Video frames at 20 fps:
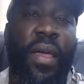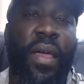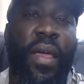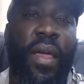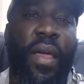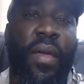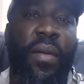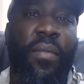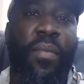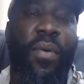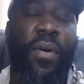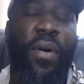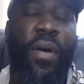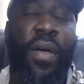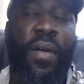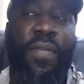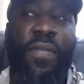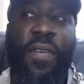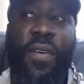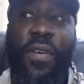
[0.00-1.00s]
And
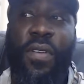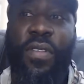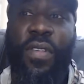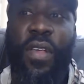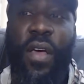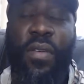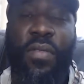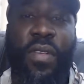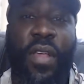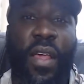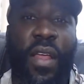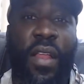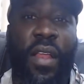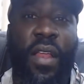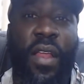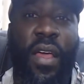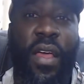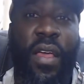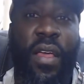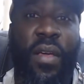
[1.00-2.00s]
boy, at first I was kind of
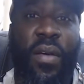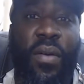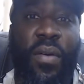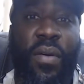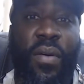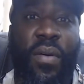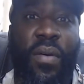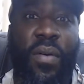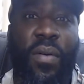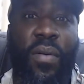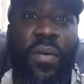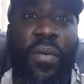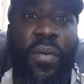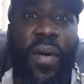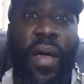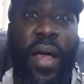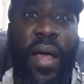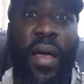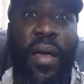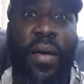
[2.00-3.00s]
like,
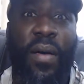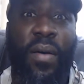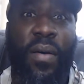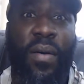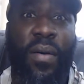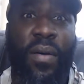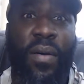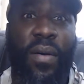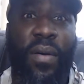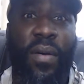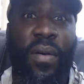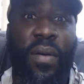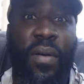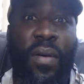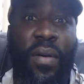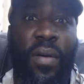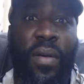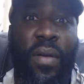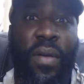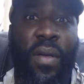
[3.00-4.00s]
wow.
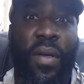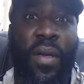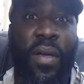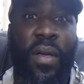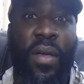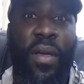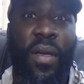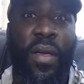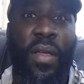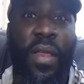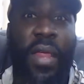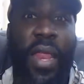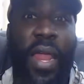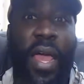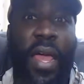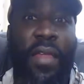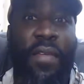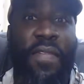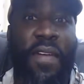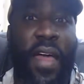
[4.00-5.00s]
Then I
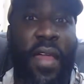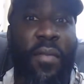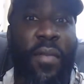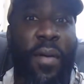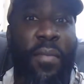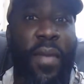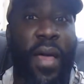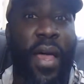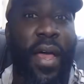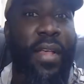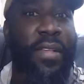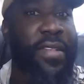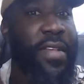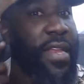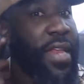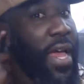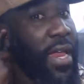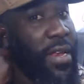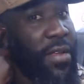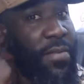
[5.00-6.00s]
had to fight in my mind. I said,
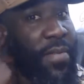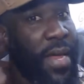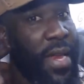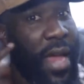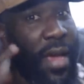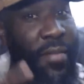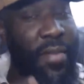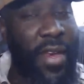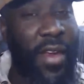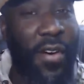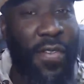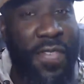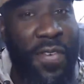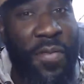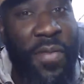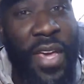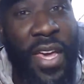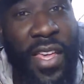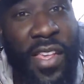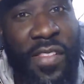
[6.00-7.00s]
now, there better not be no
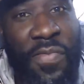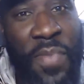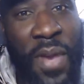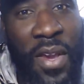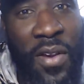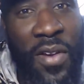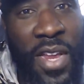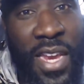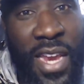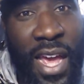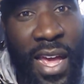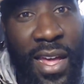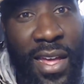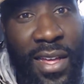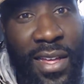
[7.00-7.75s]
familiar spirit now.